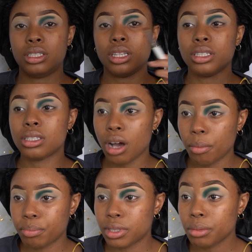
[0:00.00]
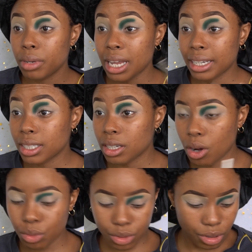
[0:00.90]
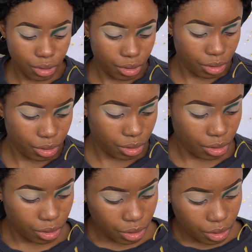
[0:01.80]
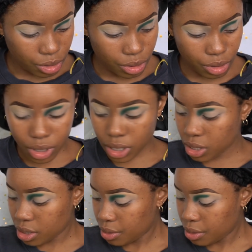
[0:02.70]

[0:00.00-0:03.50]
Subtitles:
to the top to blend it out. Right?